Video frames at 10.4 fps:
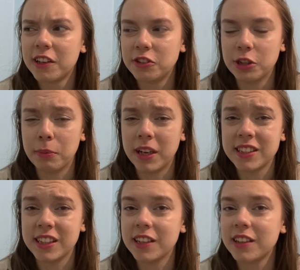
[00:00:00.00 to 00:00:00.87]

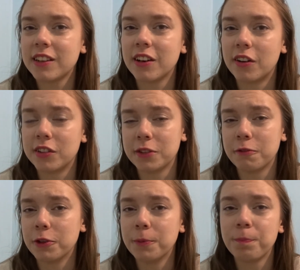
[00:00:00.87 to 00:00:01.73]
dramatic or
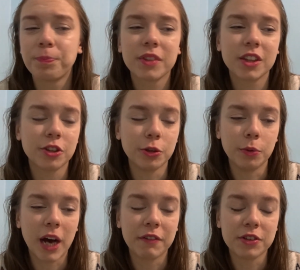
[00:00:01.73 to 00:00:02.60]
different to
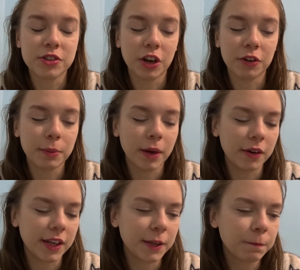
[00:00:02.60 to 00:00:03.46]
have a story about
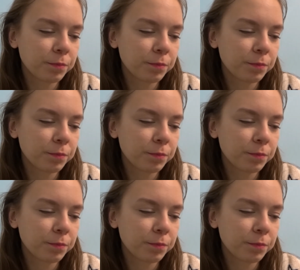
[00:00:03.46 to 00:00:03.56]
it.